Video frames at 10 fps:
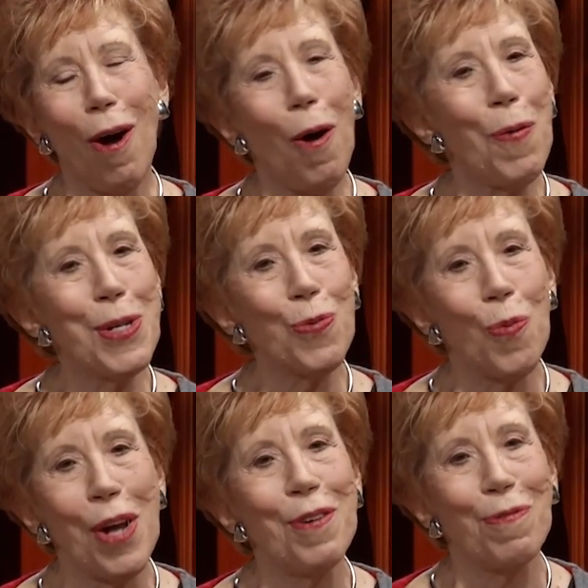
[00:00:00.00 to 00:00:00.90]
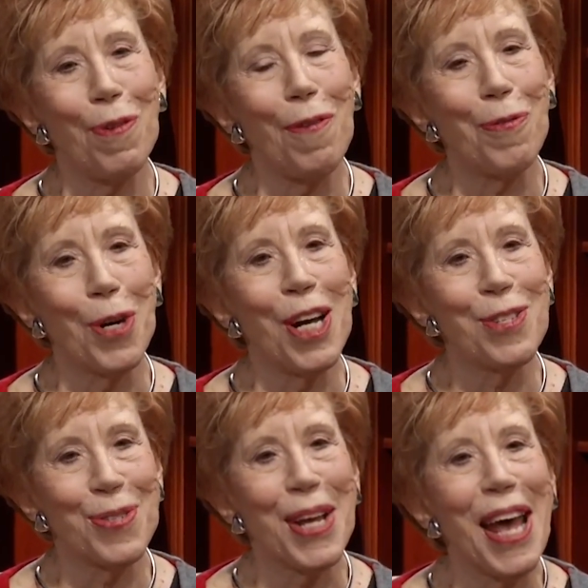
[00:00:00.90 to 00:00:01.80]
always wonderful for
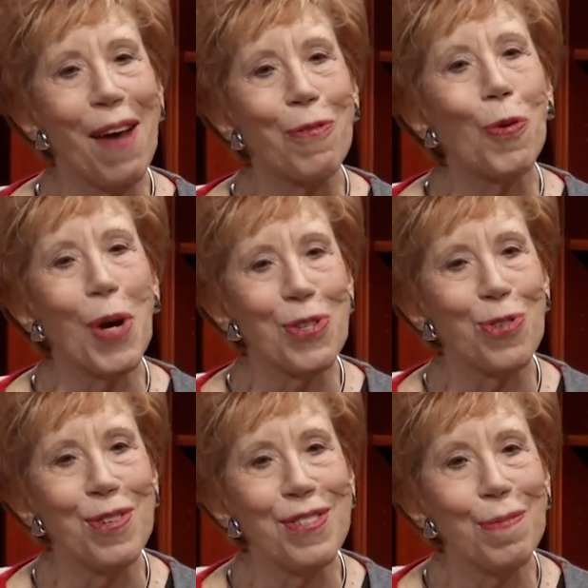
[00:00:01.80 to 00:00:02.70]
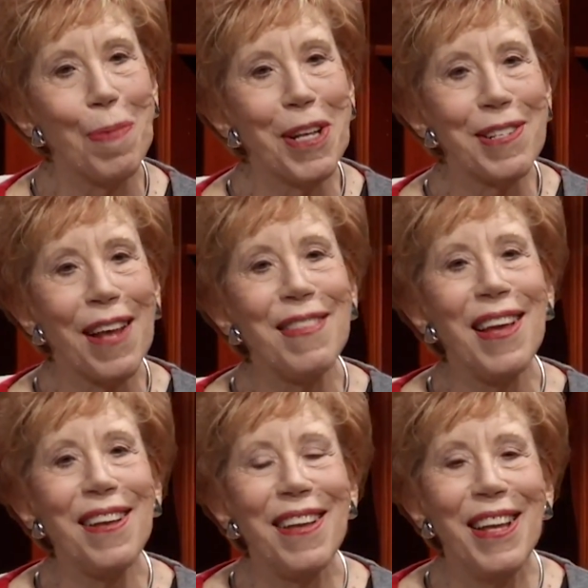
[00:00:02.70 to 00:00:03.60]
us to have questions, because I
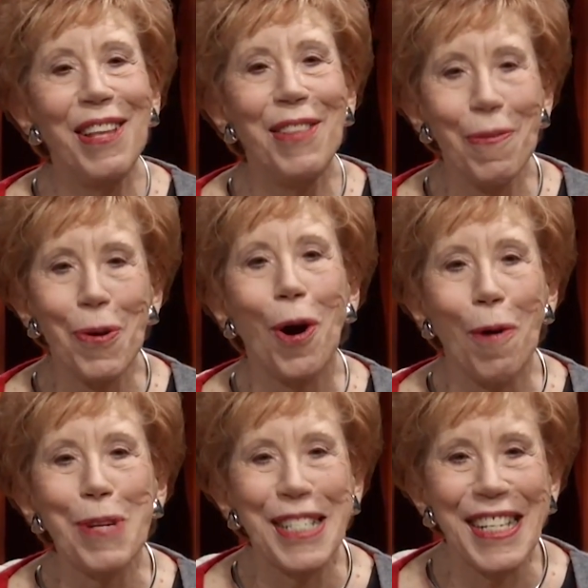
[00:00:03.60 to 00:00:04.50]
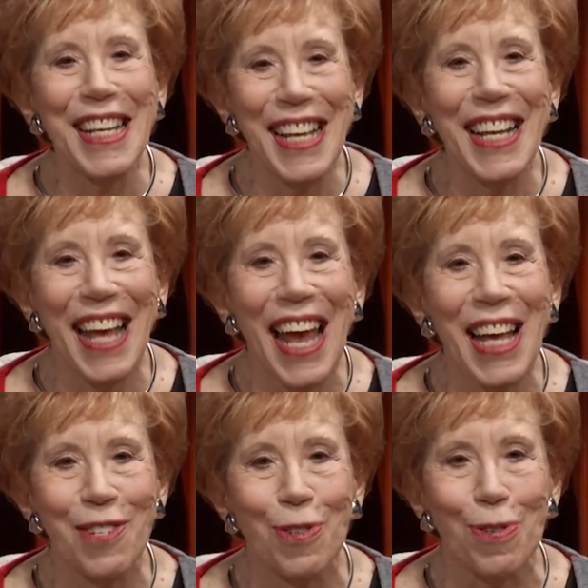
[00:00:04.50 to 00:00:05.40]
think then we're always seeking
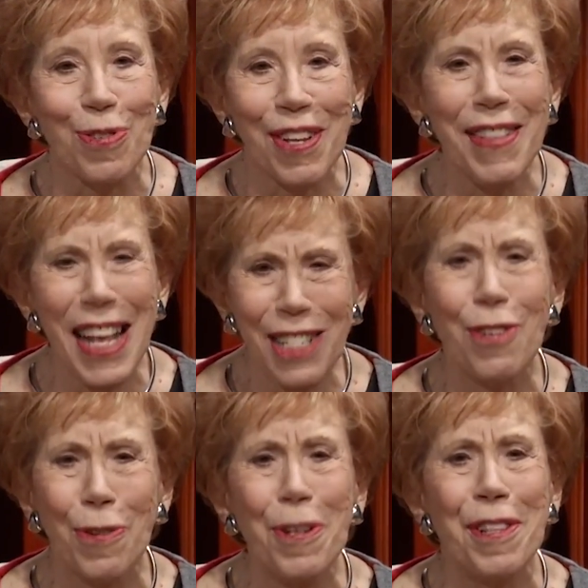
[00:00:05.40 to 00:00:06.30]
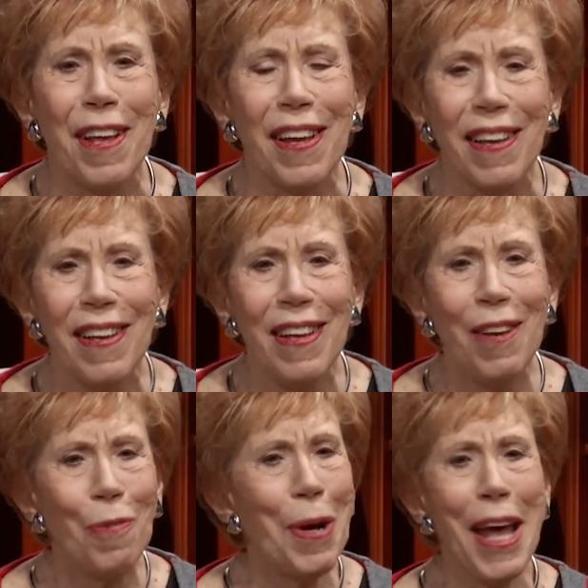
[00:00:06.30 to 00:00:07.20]
answers, and that's a good thing.
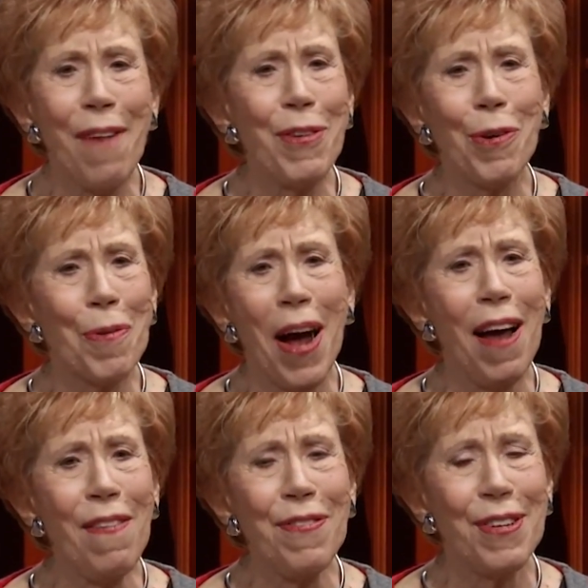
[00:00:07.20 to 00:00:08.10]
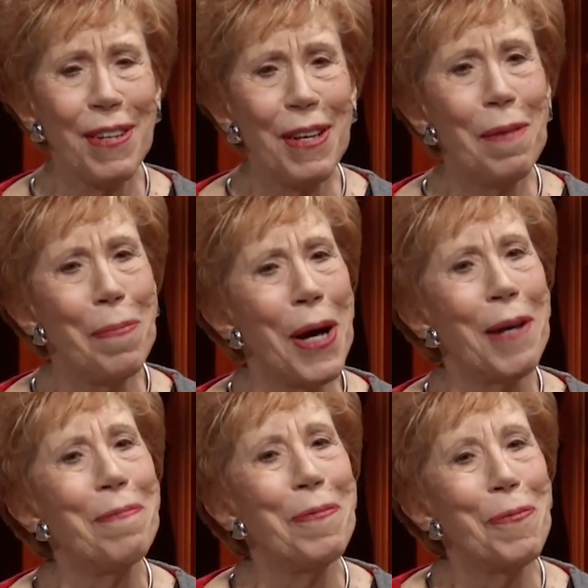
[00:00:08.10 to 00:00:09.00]
We haven't arrived,
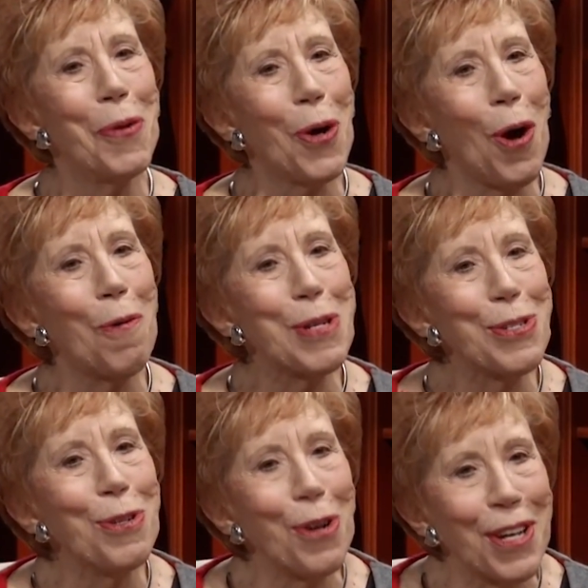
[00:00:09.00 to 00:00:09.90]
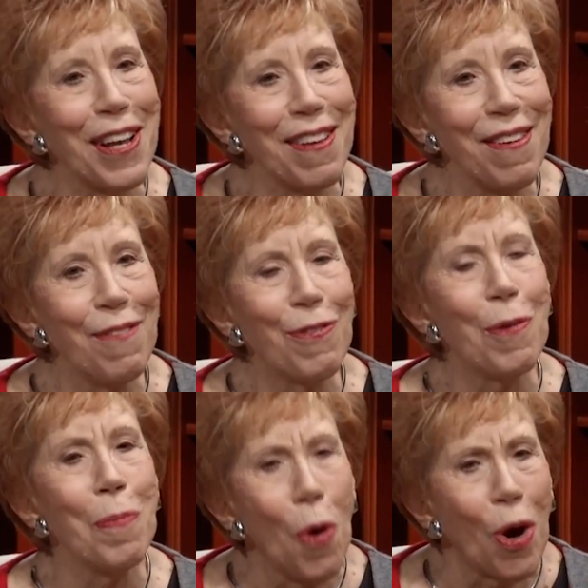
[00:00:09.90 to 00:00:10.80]
but we're always looking for
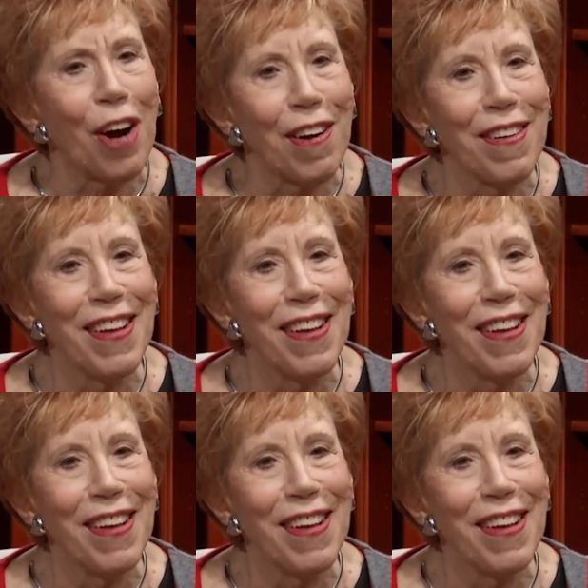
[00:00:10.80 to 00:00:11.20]
more.